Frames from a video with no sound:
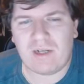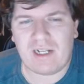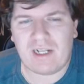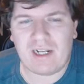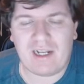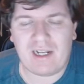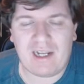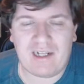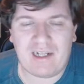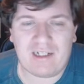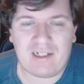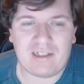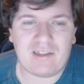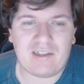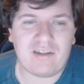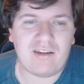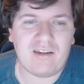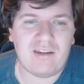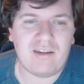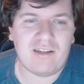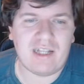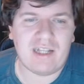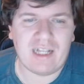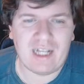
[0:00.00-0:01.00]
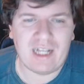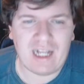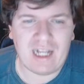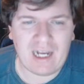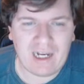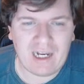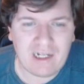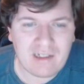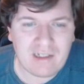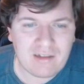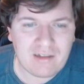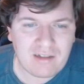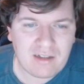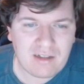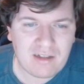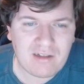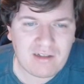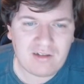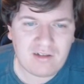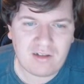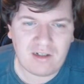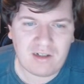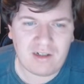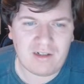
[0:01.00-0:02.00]
I added last.
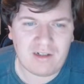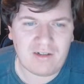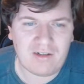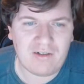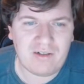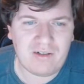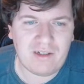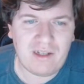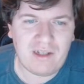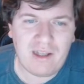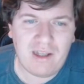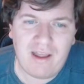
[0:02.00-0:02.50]
So,